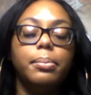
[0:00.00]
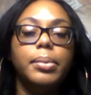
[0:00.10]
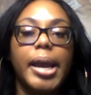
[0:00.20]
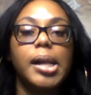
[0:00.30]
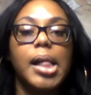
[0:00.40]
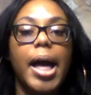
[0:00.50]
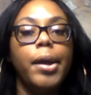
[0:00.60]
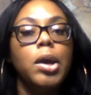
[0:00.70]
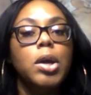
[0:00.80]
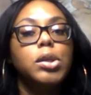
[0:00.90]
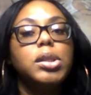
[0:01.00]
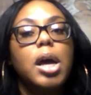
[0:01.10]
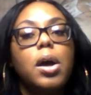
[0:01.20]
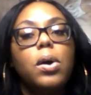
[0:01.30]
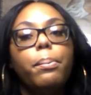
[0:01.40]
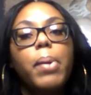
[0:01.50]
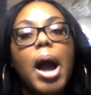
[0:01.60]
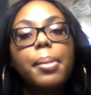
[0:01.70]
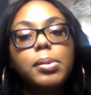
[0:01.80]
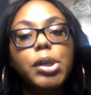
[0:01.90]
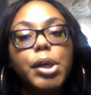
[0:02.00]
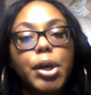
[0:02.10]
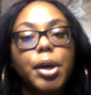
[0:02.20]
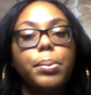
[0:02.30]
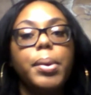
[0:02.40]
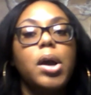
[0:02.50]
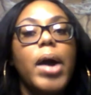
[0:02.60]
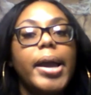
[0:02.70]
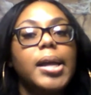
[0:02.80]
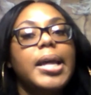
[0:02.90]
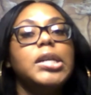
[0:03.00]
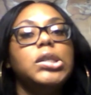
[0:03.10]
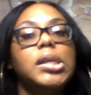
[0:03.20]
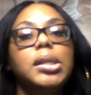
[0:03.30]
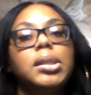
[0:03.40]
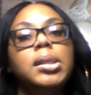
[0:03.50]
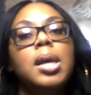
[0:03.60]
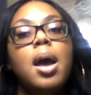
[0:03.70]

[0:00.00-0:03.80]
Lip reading: clot. So problems occur when coagulations